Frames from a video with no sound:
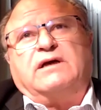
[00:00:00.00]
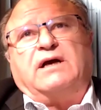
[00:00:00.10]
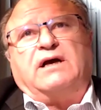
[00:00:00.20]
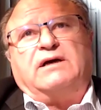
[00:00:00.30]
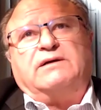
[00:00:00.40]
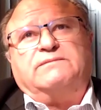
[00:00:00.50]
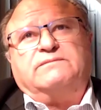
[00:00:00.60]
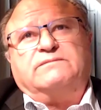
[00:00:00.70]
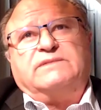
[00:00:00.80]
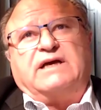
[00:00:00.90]

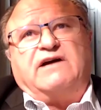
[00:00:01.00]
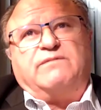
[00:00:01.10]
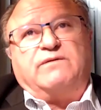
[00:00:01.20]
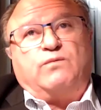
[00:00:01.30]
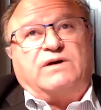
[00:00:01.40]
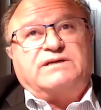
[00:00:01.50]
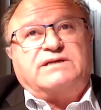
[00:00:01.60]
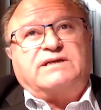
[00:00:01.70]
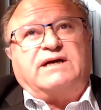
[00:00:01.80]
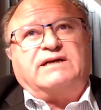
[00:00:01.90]
The government
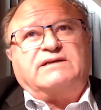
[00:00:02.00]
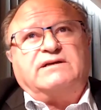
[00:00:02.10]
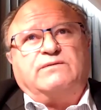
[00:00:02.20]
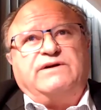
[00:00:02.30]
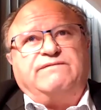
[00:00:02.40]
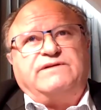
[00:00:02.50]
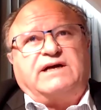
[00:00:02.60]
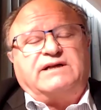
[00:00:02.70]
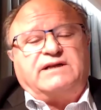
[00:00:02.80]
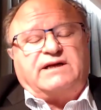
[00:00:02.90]
wants that, and we've
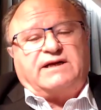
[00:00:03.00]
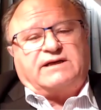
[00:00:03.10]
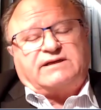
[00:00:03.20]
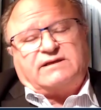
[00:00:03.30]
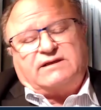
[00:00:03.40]
done that.